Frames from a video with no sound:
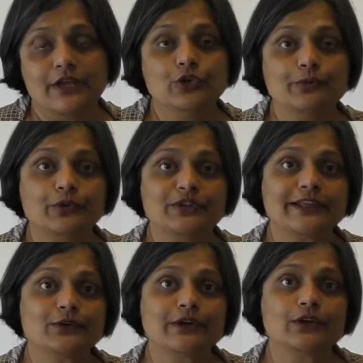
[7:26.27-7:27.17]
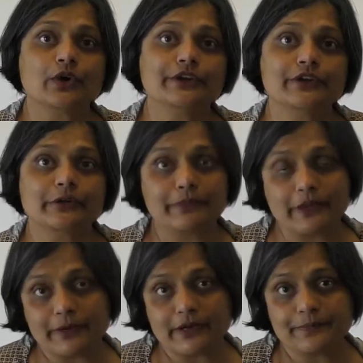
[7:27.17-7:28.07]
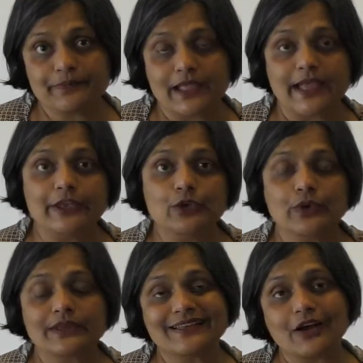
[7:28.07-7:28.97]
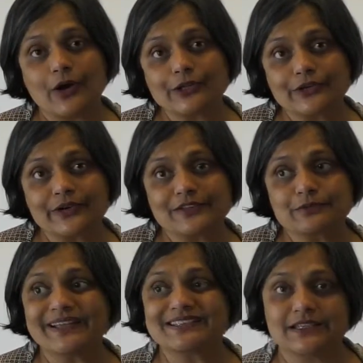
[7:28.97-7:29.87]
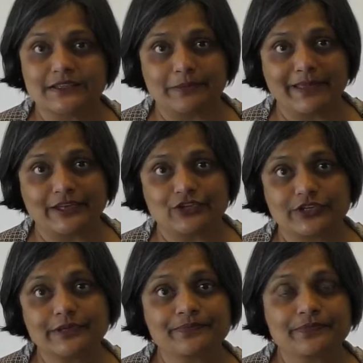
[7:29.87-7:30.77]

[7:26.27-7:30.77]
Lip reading: You put that one on your paper and you authorize by senior manager.